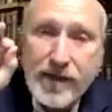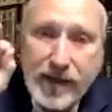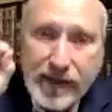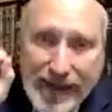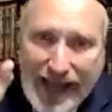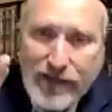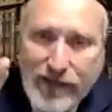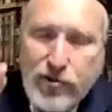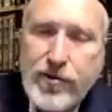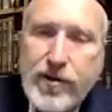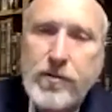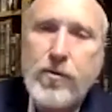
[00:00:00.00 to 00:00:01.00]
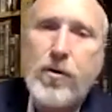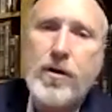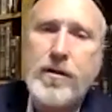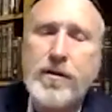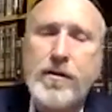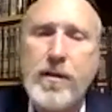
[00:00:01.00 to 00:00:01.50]
they can grow their hair long,
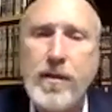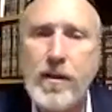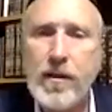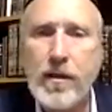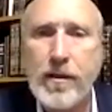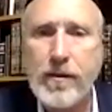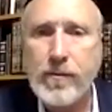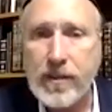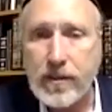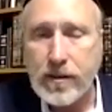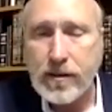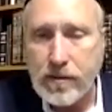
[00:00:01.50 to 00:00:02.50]
and they,